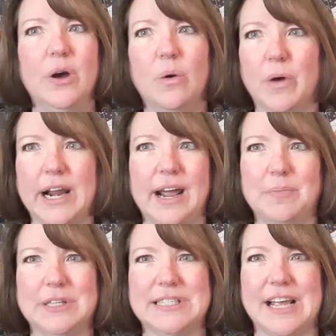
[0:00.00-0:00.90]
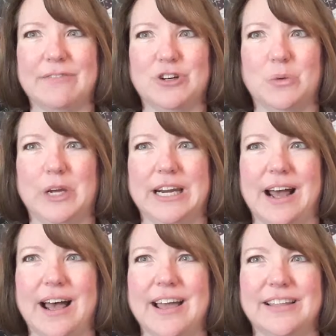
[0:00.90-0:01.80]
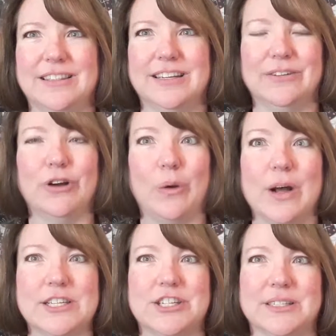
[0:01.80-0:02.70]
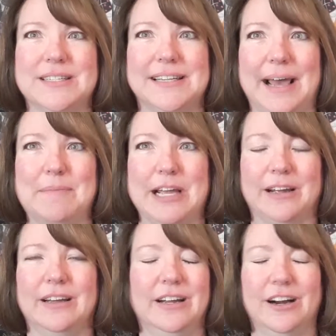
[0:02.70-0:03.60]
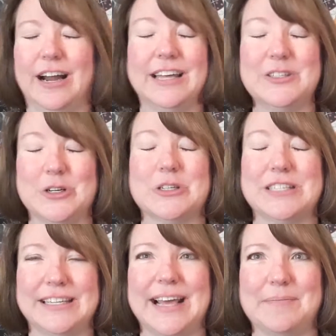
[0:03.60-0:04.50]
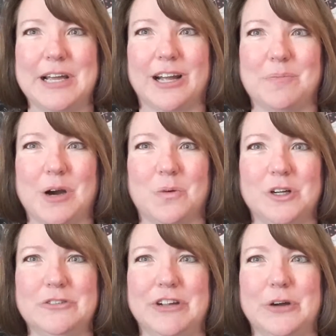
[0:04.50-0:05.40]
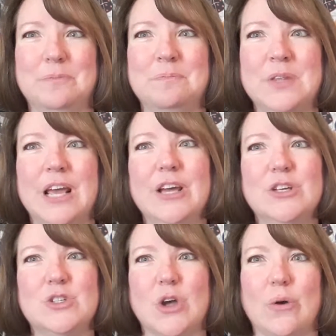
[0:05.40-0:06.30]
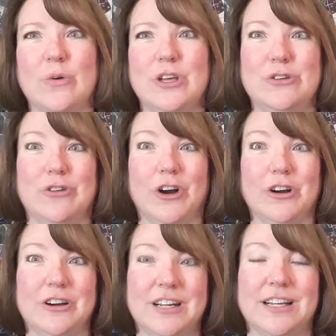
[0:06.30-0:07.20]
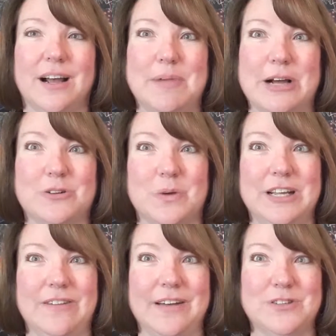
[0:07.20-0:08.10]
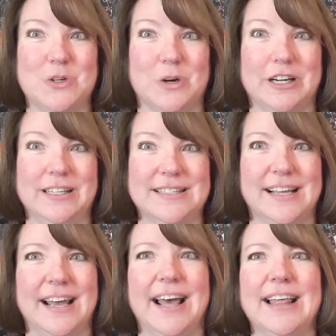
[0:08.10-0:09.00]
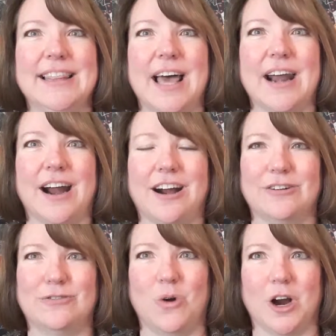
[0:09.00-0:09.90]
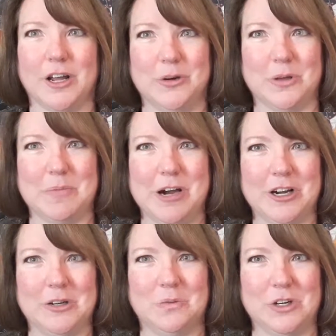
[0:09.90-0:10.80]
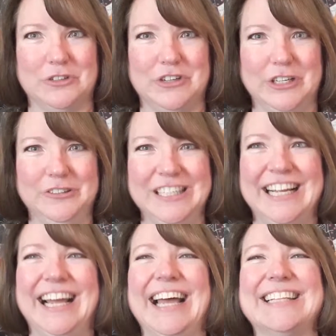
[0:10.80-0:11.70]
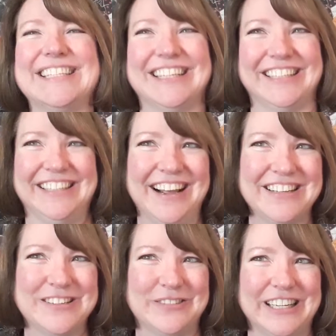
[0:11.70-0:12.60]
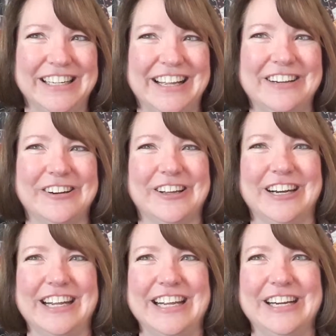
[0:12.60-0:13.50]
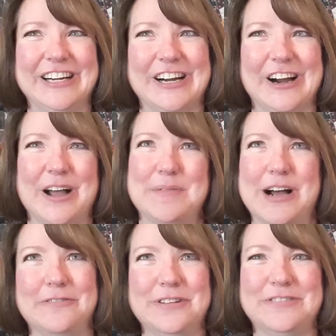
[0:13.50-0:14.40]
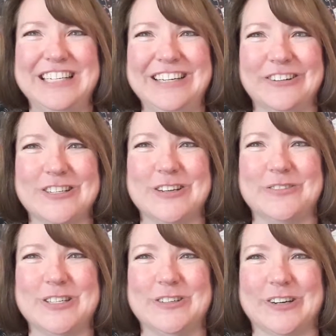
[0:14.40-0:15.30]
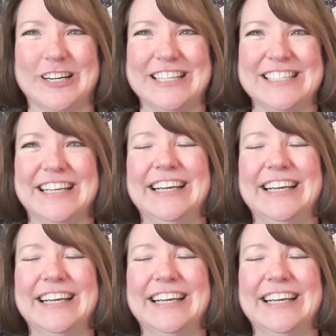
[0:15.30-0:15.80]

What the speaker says: What happens after we die? The different questions to that answers to that make up our worldview. So you've heard about 25 stories that are for a North American worldview, and starting next week, you're going to hear about 15 or so stories